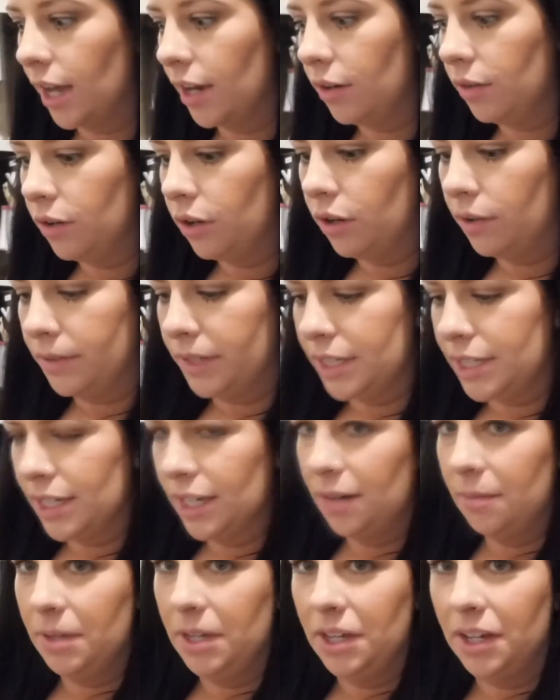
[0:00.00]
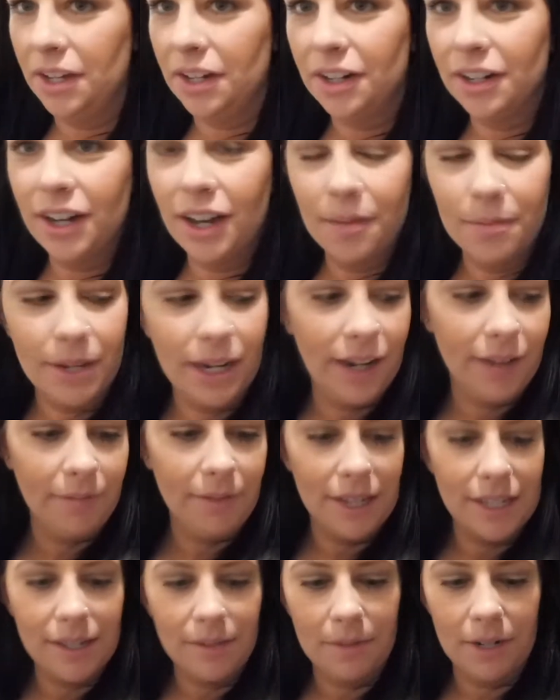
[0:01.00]
I don't know if that's gonna be good or not, but I
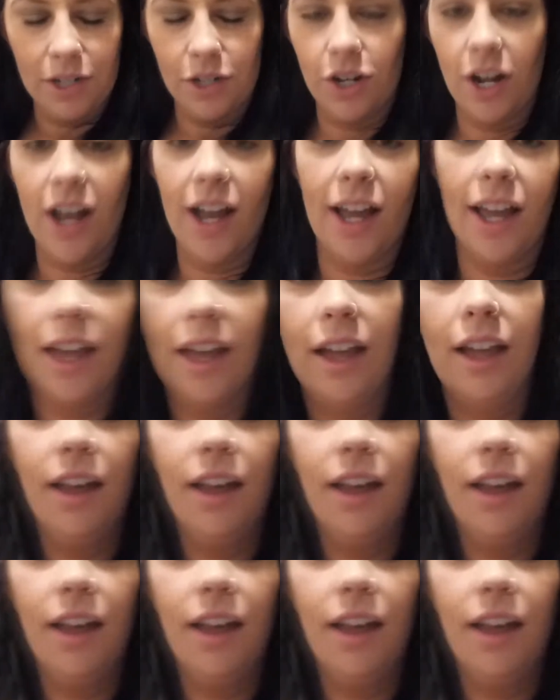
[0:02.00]
guess I'm gonna try.